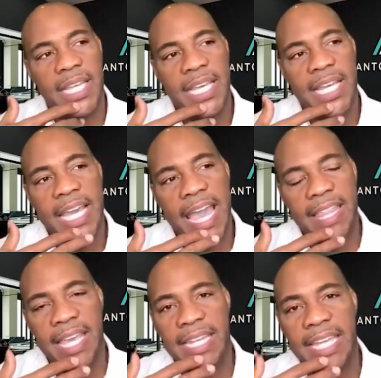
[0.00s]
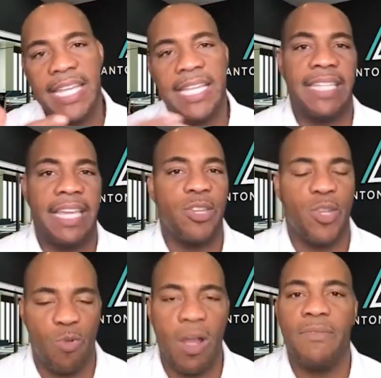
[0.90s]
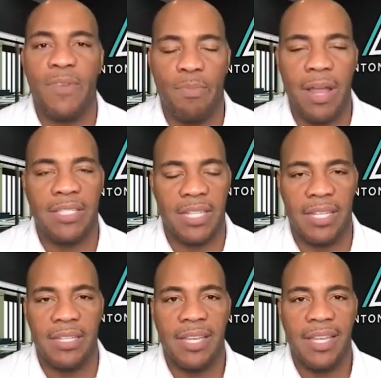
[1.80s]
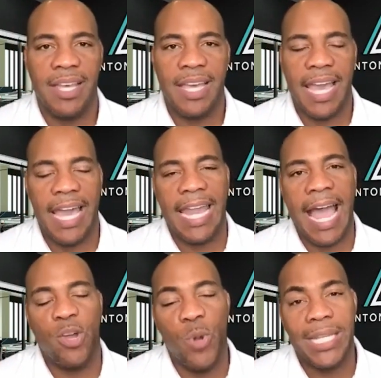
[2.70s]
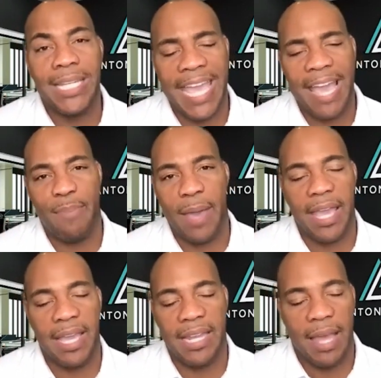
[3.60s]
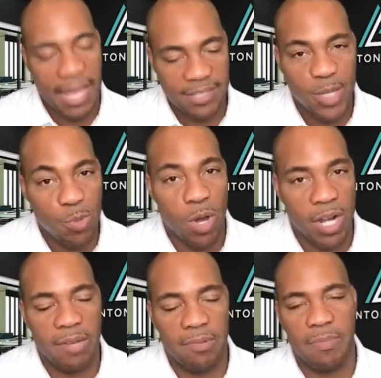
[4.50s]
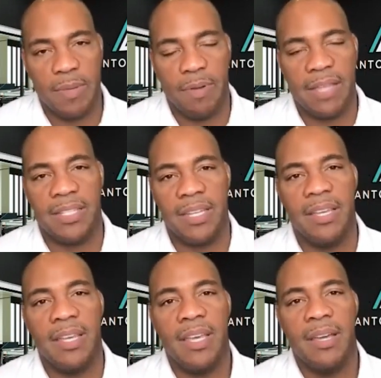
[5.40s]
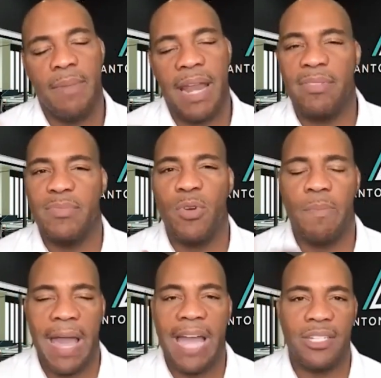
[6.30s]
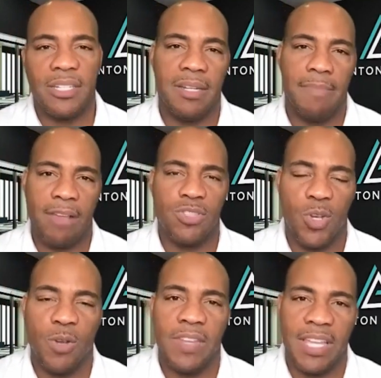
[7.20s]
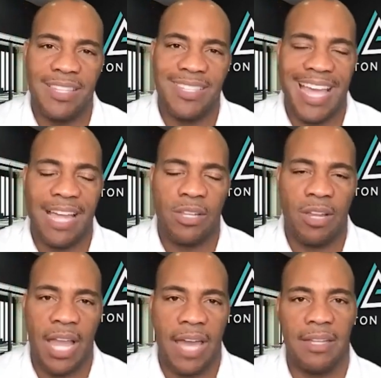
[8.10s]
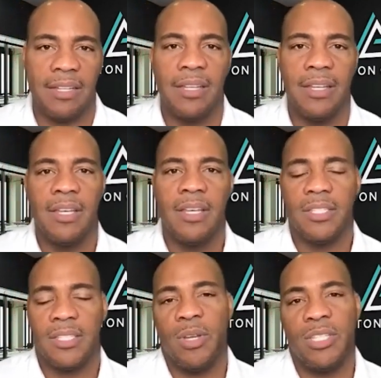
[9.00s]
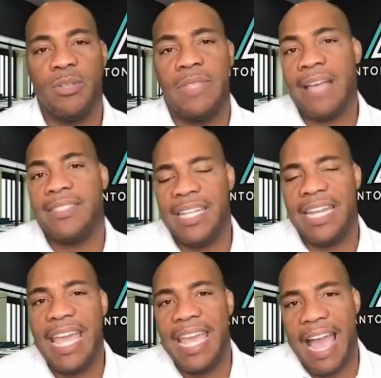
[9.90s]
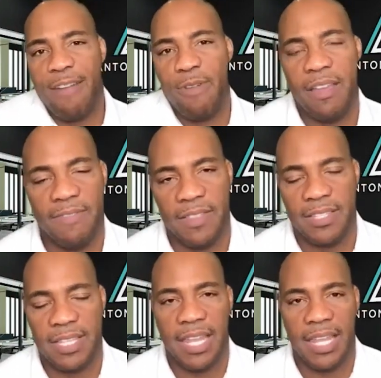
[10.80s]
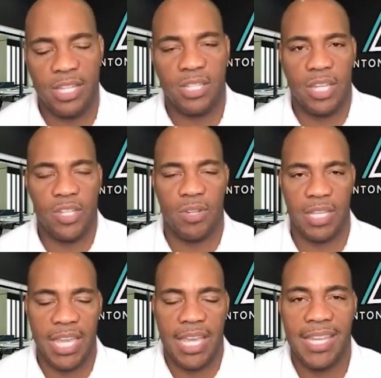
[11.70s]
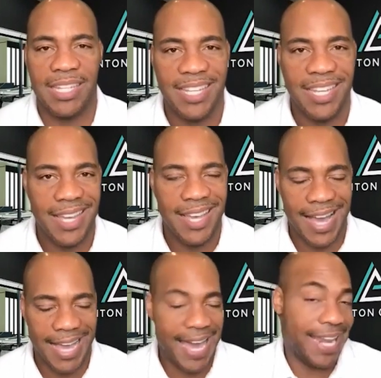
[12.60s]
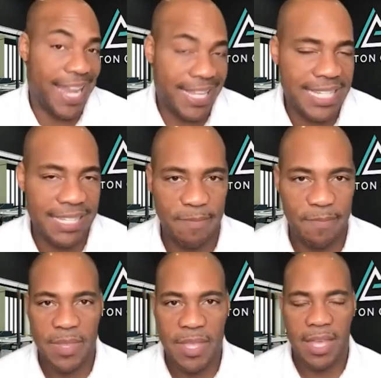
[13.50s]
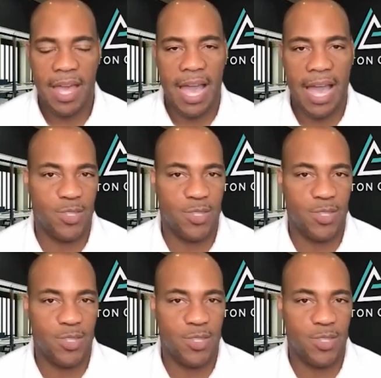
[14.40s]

And I quit the campaign. I still wanted him to be president, but I was more passionate about serving in South Carolina. So in 2008, I ran for the state legislature again. I got elected. I served one term till 2010.